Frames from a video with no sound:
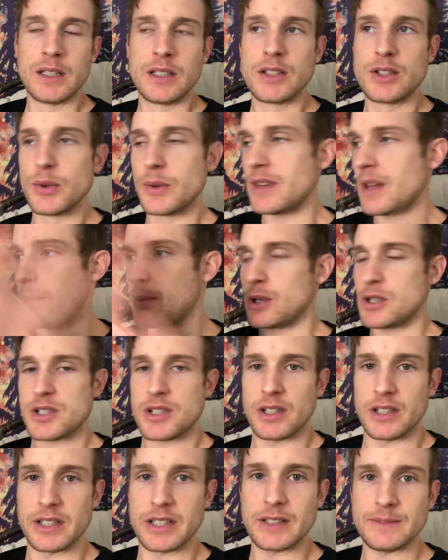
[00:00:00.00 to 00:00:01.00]
Doing that
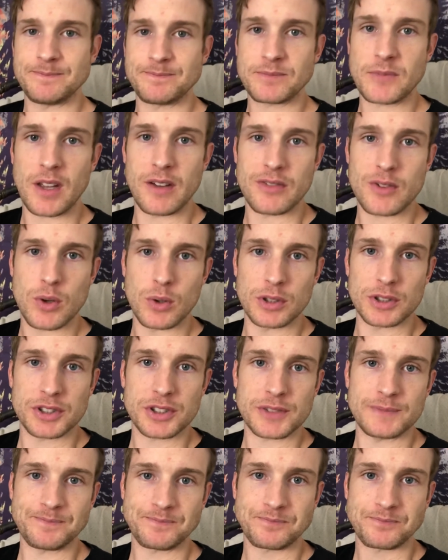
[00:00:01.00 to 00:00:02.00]
personally, of
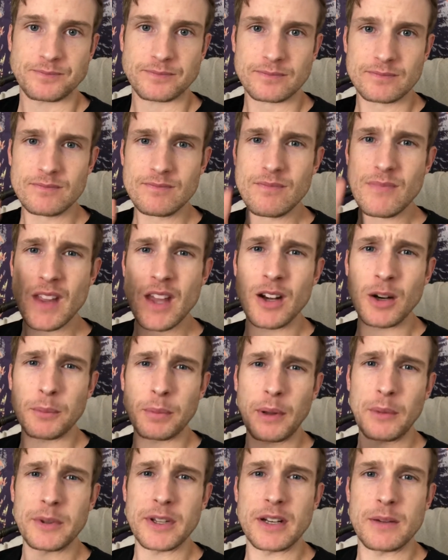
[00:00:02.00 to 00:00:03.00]
course, and I'll
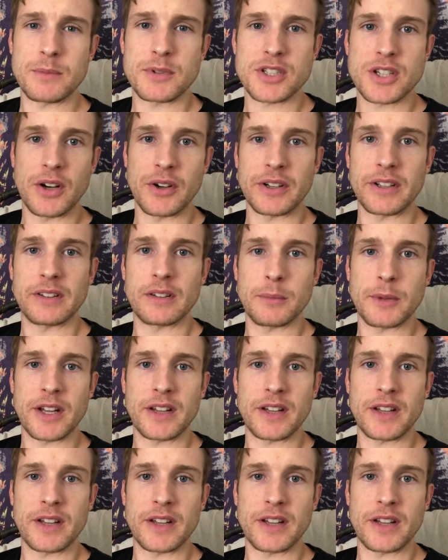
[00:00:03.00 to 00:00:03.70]
probably end up sharing some of